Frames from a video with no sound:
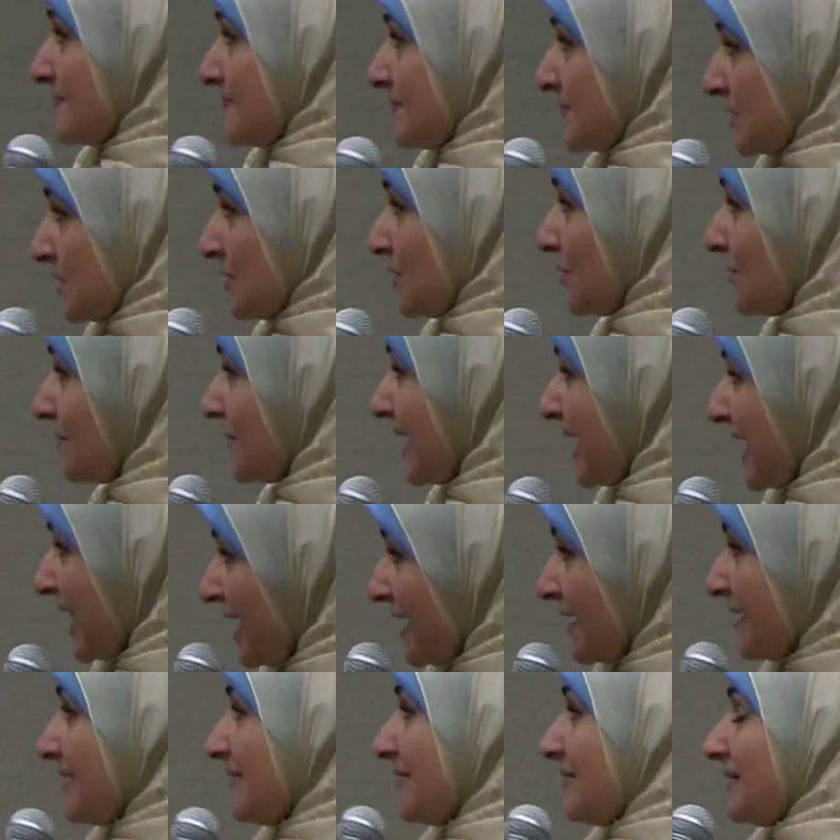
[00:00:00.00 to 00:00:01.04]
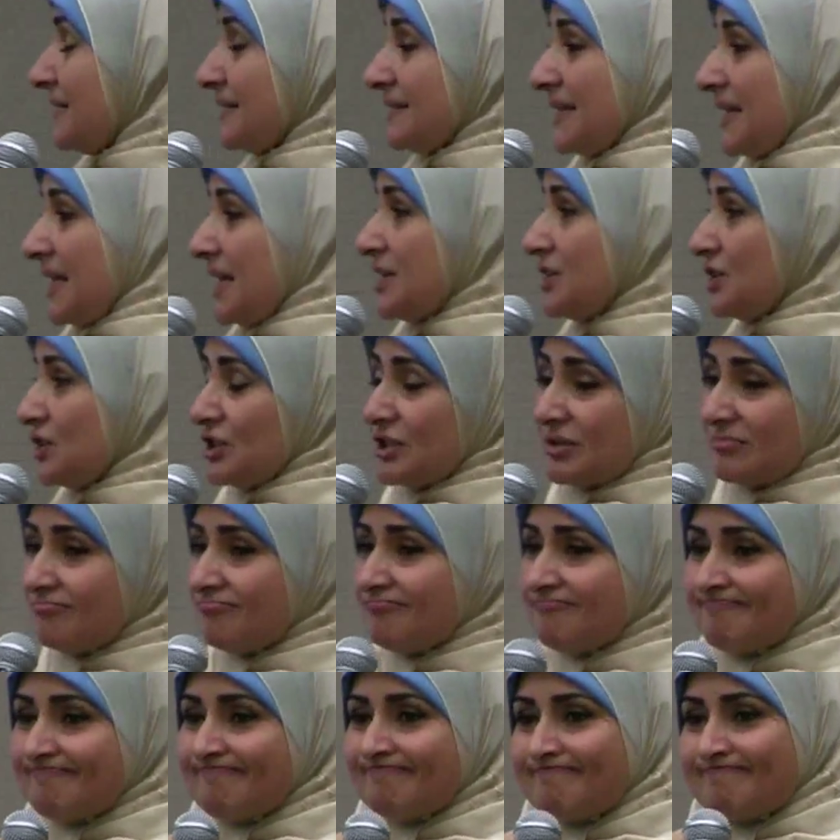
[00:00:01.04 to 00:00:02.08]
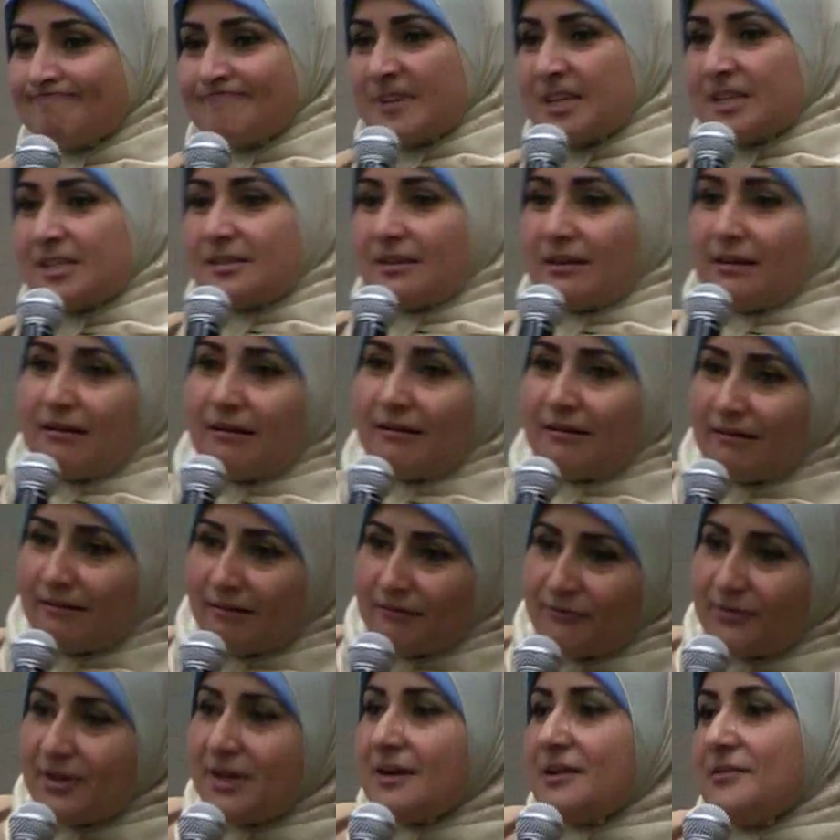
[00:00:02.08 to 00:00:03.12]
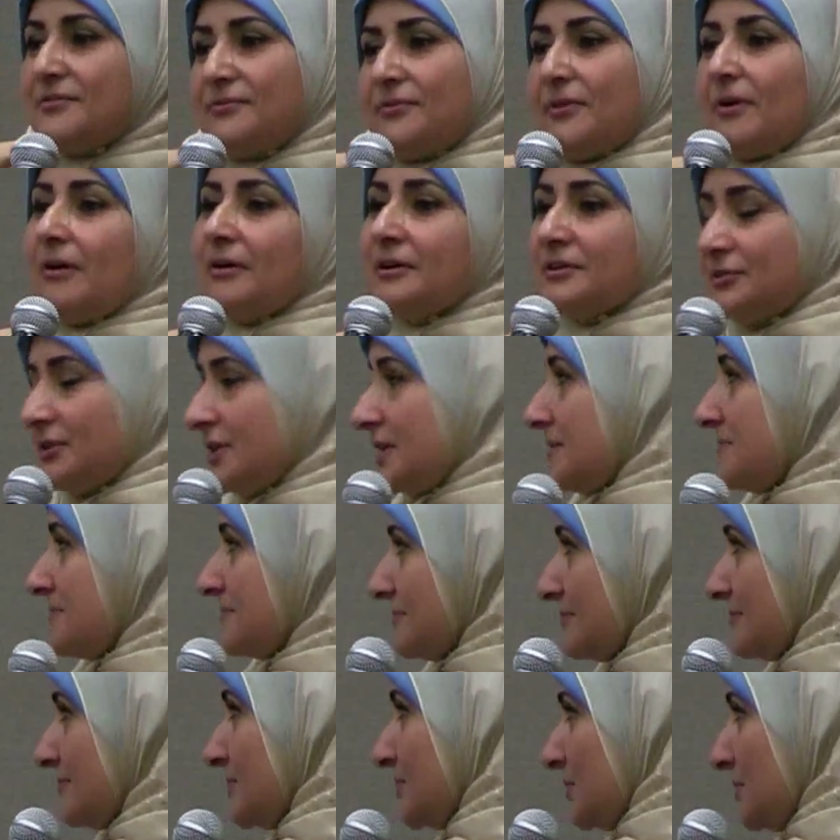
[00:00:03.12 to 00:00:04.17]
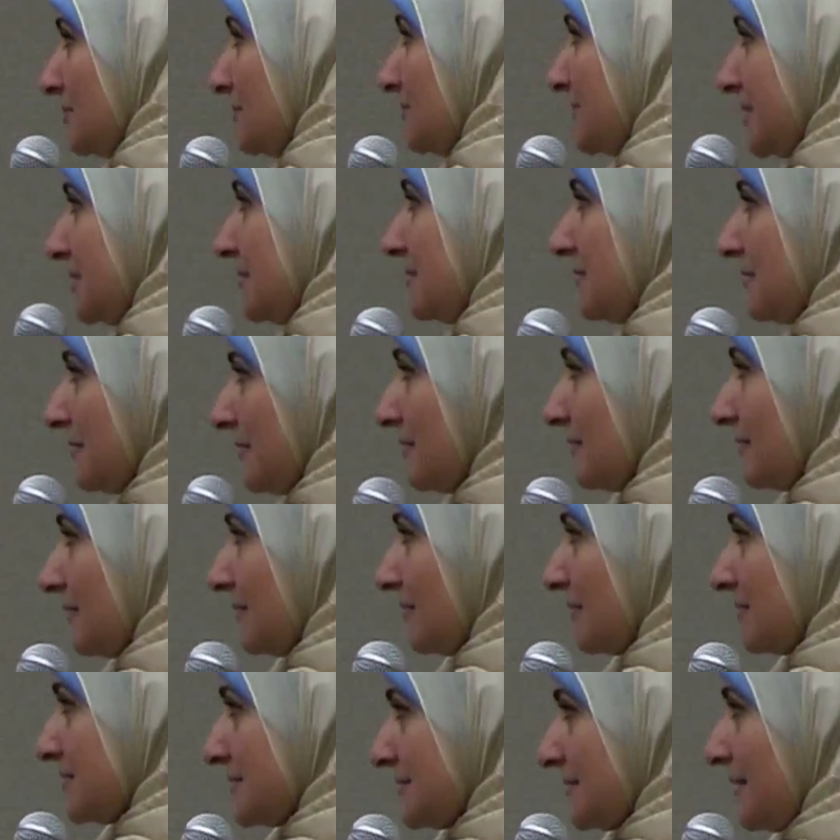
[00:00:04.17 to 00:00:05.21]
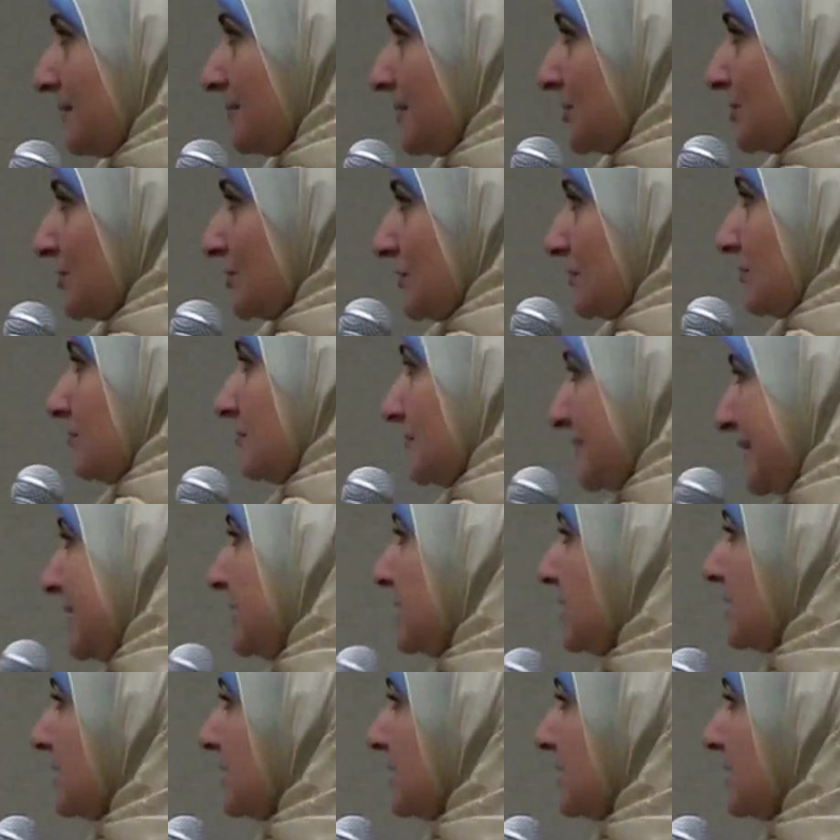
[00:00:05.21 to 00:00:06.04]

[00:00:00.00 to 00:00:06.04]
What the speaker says: So malaria eradication, it's a very far dream to be established till